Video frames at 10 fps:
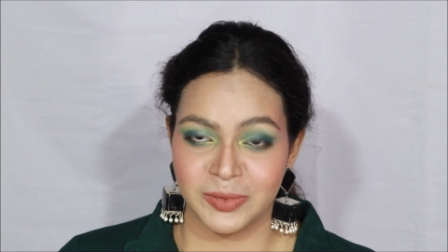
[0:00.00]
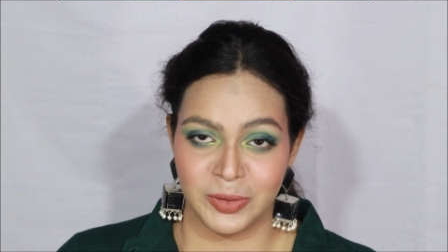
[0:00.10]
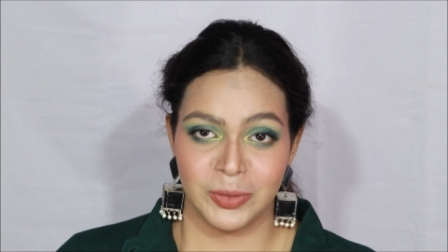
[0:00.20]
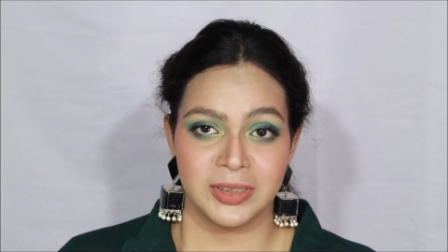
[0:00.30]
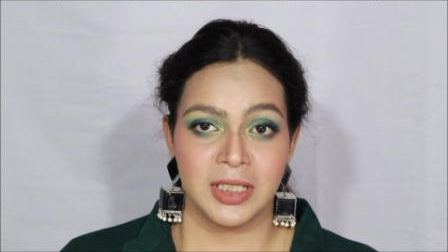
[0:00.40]

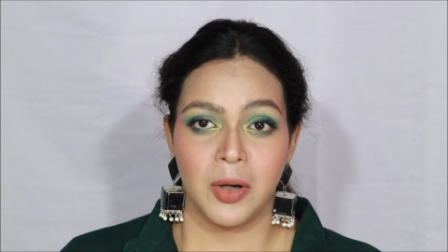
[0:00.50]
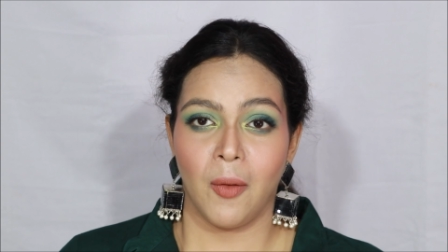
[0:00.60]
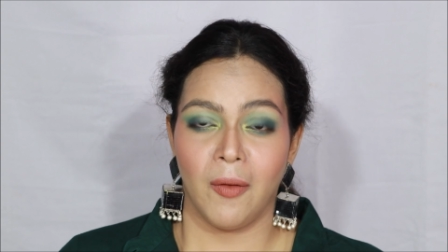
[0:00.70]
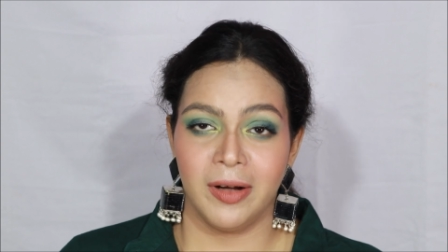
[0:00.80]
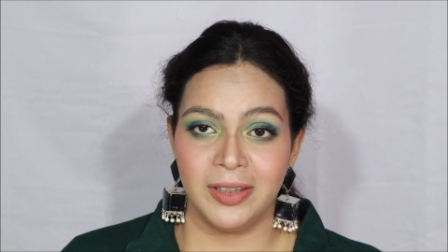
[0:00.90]
Those
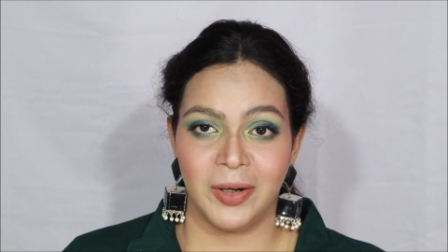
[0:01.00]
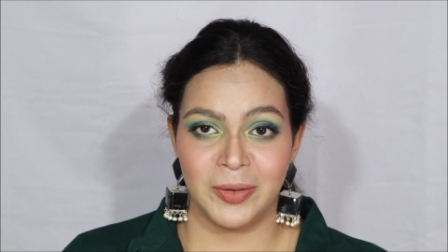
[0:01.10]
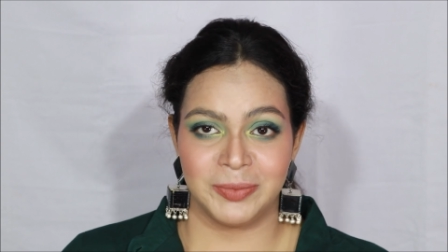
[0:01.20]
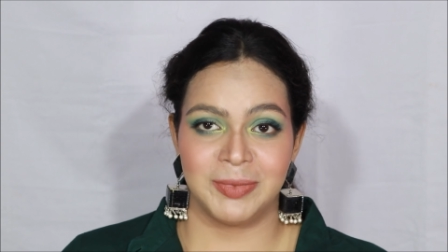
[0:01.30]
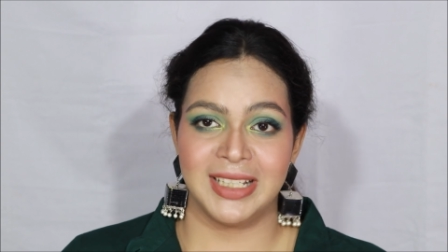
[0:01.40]
are all
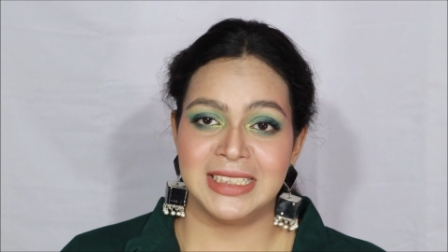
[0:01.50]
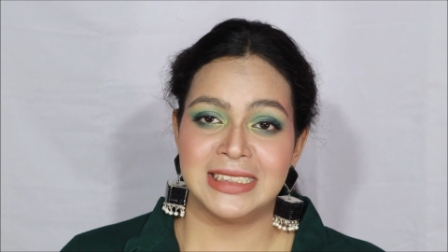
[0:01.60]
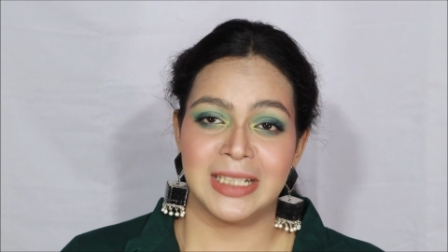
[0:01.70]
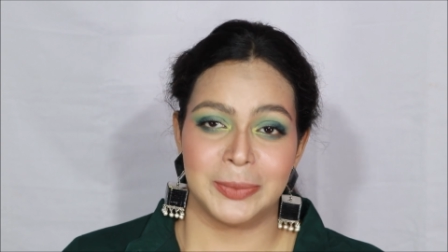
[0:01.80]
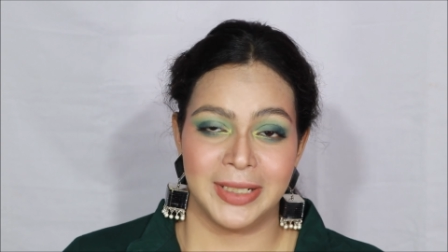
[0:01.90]
of my
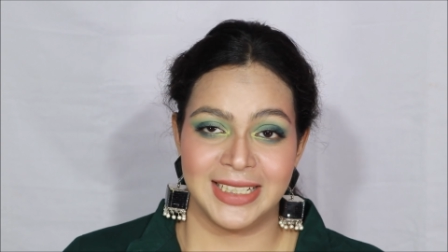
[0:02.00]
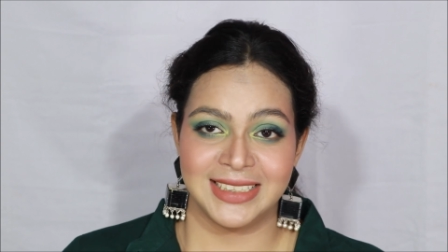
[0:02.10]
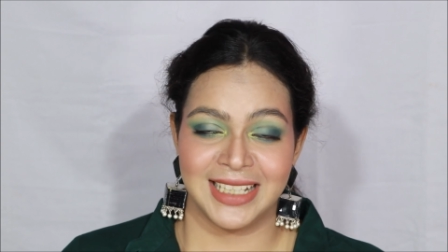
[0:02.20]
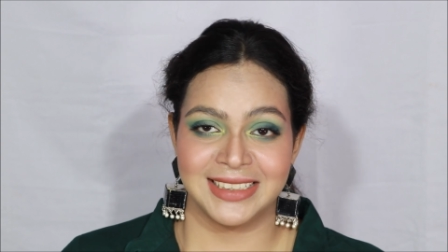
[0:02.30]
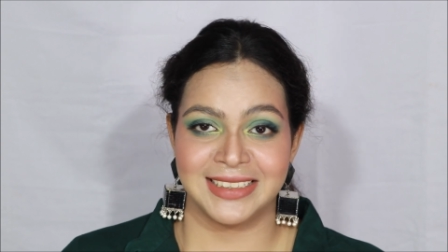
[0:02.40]
summer
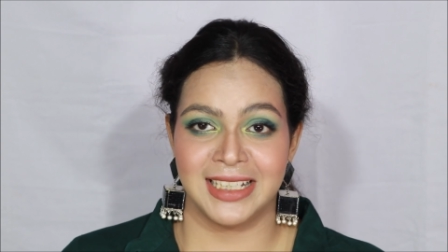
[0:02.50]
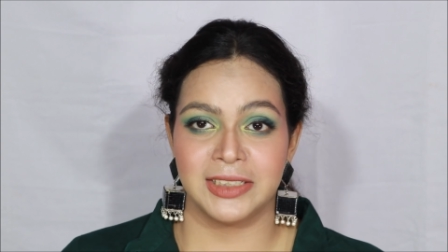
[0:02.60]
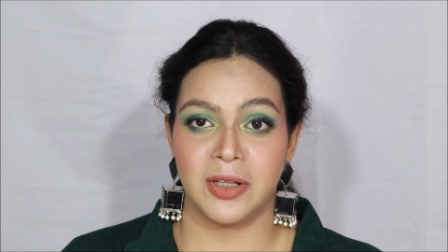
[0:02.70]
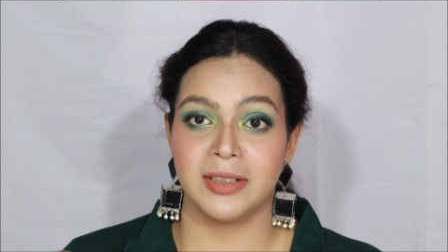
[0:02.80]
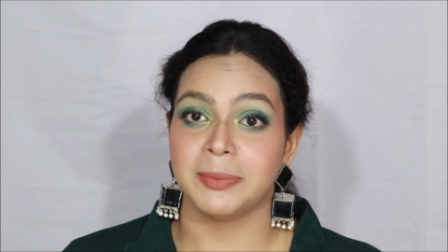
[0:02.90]

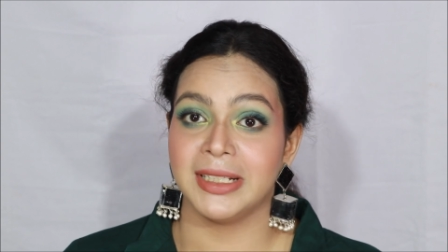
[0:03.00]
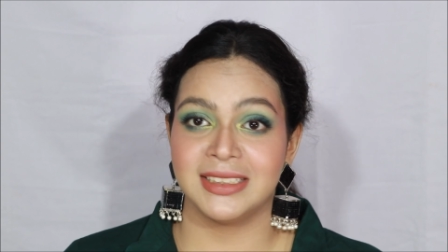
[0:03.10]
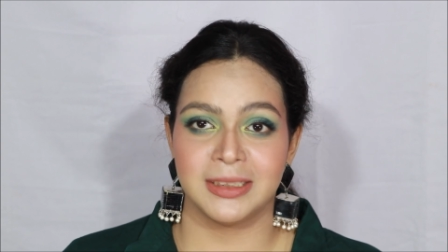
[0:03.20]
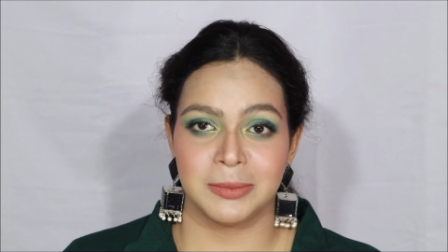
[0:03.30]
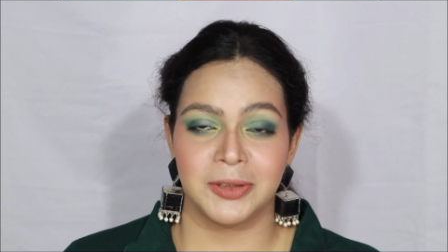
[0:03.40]
essentials or my
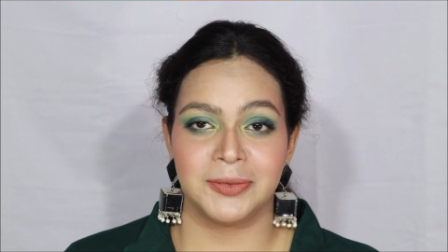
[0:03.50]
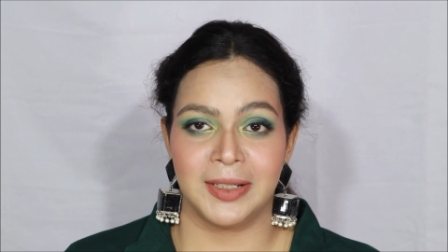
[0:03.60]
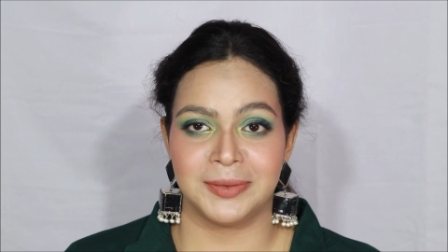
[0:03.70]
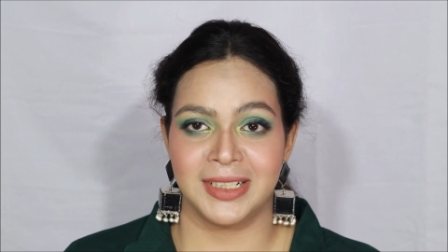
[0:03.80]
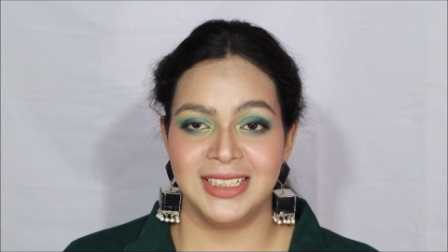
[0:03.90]
summer
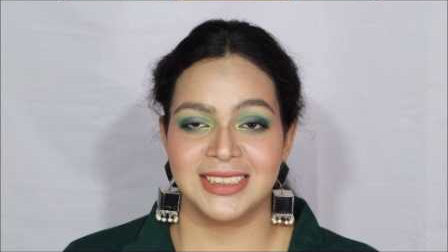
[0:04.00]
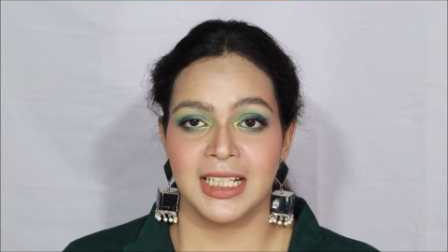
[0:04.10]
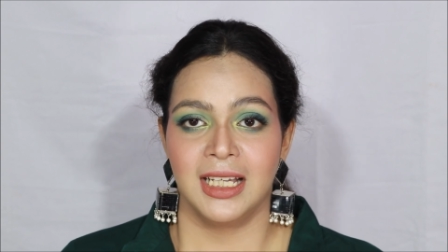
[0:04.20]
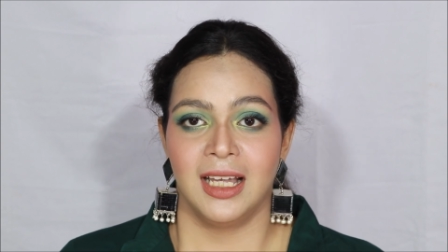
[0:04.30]
favorites.